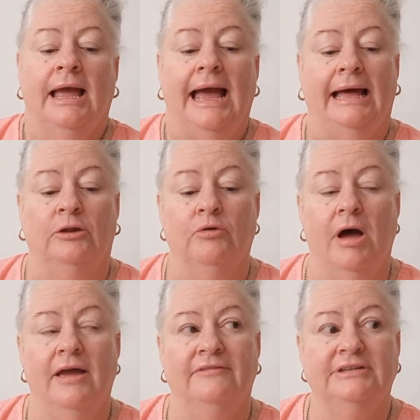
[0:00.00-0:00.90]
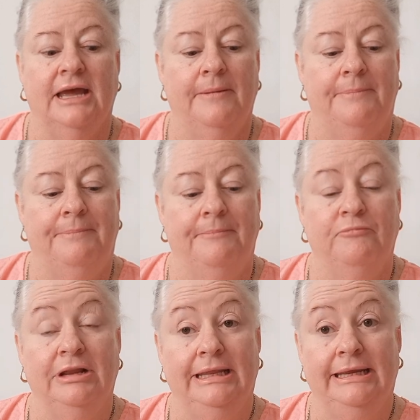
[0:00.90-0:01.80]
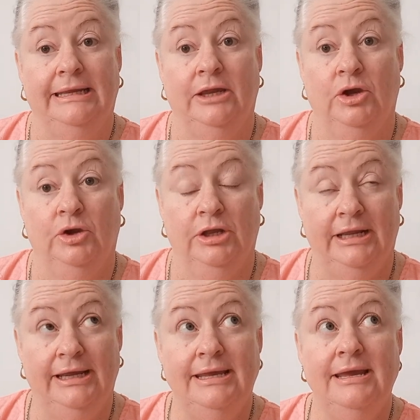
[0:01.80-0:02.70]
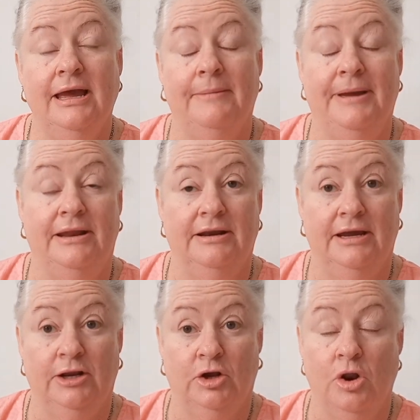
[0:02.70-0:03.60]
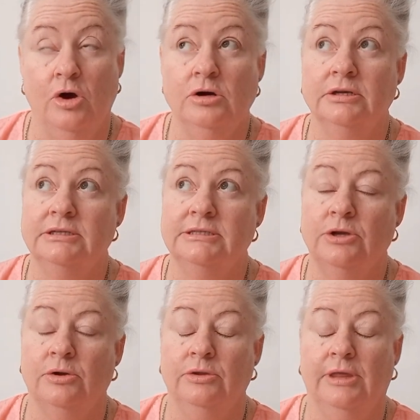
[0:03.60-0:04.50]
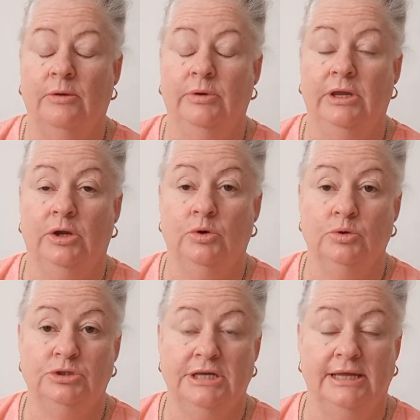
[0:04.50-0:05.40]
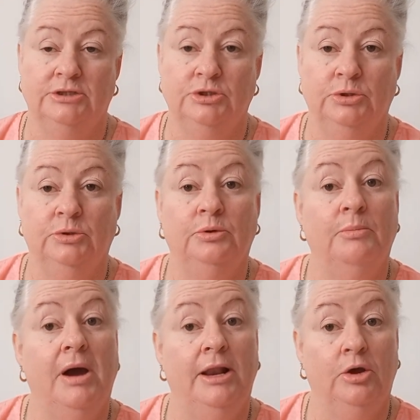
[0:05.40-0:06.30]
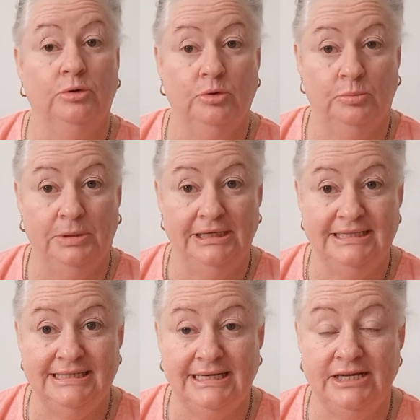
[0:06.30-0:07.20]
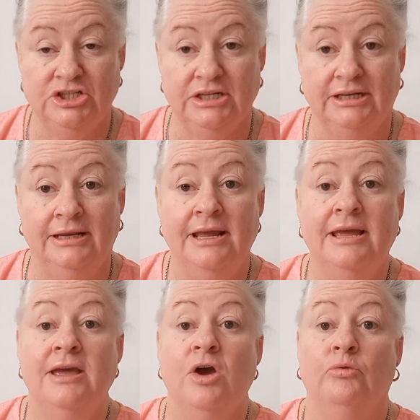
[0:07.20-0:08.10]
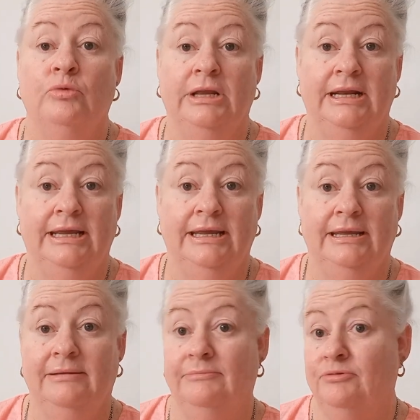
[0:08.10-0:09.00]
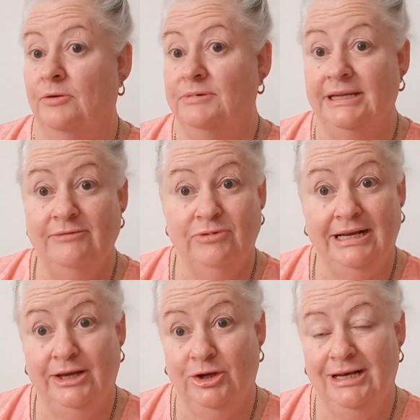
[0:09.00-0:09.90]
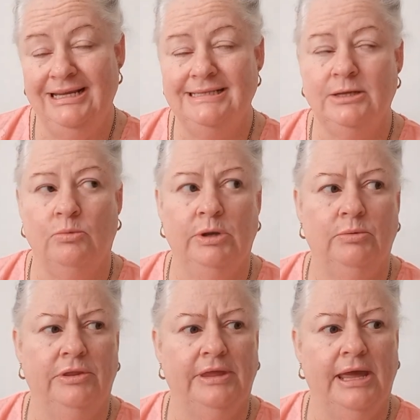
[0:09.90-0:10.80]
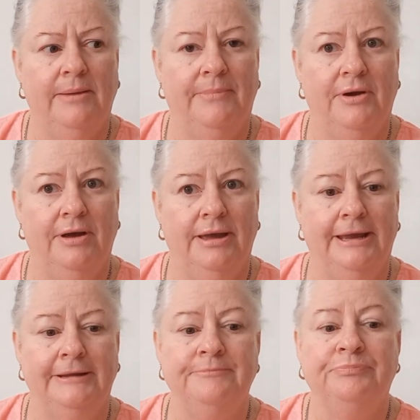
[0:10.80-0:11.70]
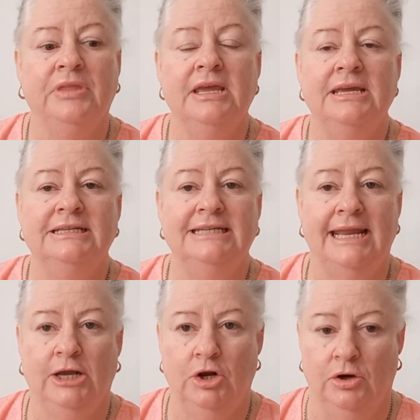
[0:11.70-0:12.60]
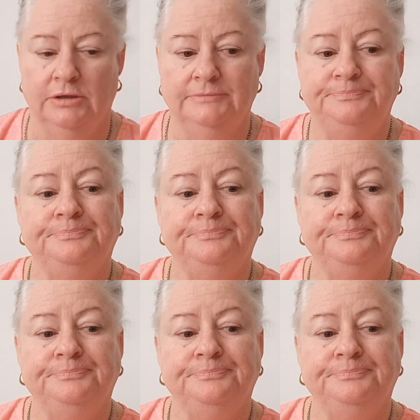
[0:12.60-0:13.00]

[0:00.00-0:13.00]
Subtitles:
Al arrived really early, about 9 o'clock, so that we could get to my local police station really promptly, really early. So we were there by 10 o'clock.